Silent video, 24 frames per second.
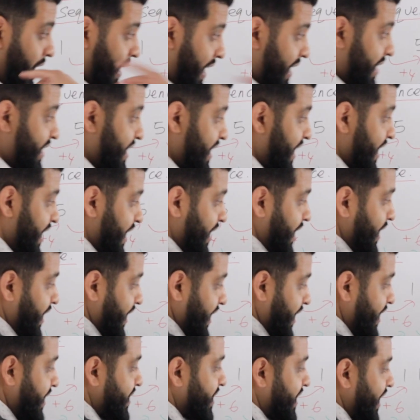the lesson here
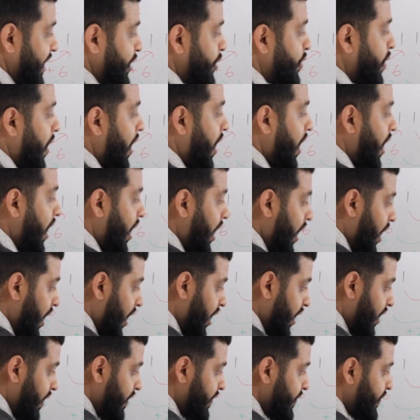is that you
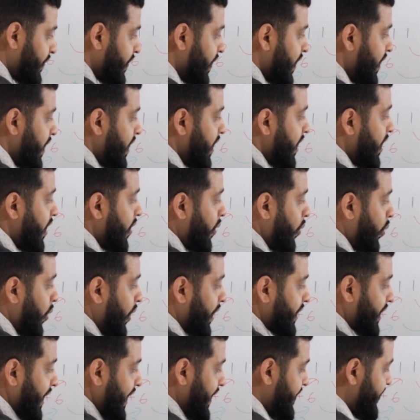halve
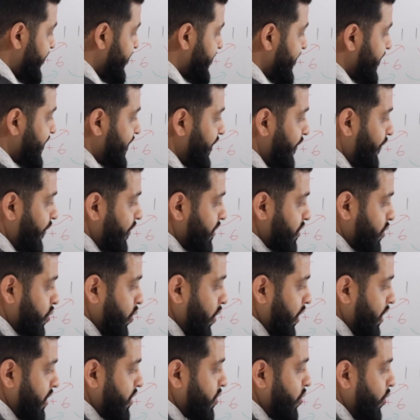whatever the difference
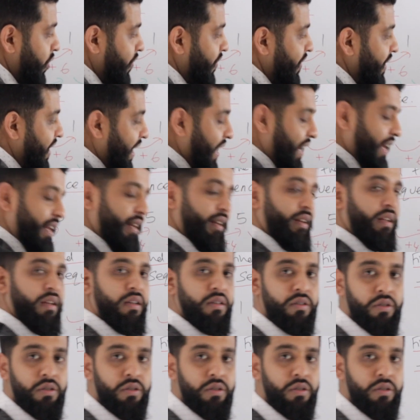was with an n